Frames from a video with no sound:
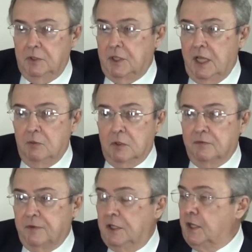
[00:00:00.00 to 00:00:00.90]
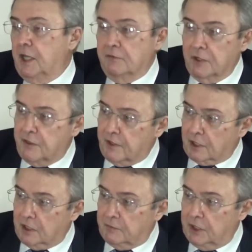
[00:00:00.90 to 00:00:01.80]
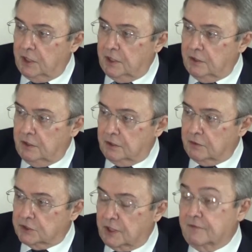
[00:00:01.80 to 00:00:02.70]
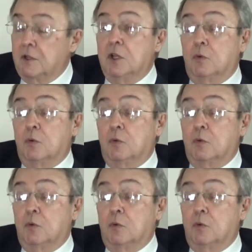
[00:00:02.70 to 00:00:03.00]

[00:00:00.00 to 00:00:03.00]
But they were funding everything. I mean, they, you know, instead of,